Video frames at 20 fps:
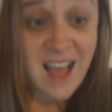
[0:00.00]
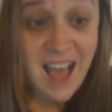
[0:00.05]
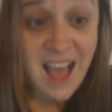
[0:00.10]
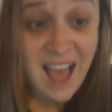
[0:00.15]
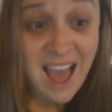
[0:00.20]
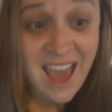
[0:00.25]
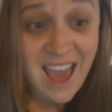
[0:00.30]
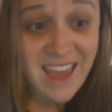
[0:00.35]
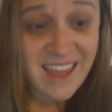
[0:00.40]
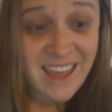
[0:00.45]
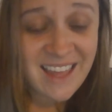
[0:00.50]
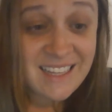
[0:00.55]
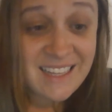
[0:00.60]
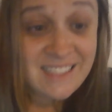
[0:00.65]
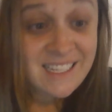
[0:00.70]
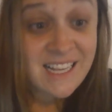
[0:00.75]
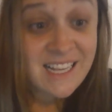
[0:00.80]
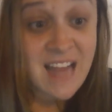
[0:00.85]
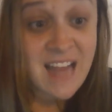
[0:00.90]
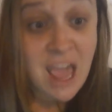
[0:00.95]
Hi,
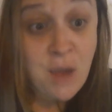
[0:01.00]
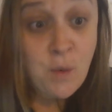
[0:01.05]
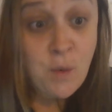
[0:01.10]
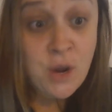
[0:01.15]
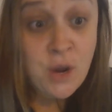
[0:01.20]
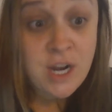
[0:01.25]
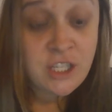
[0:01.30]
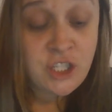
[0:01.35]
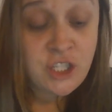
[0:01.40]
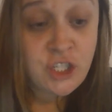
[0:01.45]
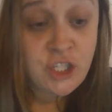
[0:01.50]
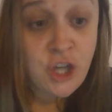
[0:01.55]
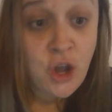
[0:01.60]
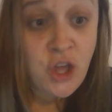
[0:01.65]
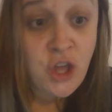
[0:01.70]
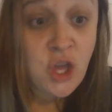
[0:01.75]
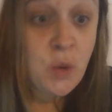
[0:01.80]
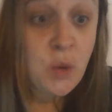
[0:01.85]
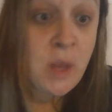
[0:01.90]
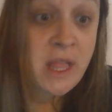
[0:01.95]
today we're going to show
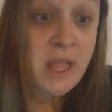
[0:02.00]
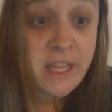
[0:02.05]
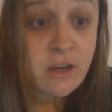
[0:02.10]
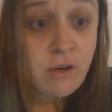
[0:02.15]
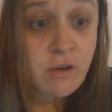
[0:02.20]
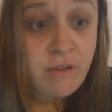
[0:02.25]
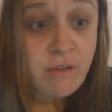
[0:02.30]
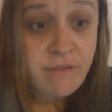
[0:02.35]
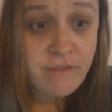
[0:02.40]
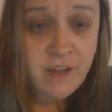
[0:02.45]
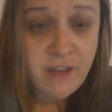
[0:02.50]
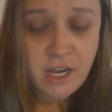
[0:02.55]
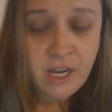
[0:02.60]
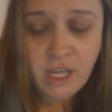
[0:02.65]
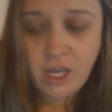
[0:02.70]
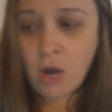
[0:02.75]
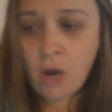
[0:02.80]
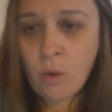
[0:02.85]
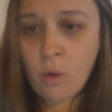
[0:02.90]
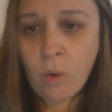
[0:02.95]
you a little
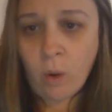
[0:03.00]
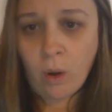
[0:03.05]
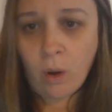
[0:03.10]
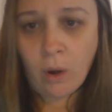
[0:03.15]
video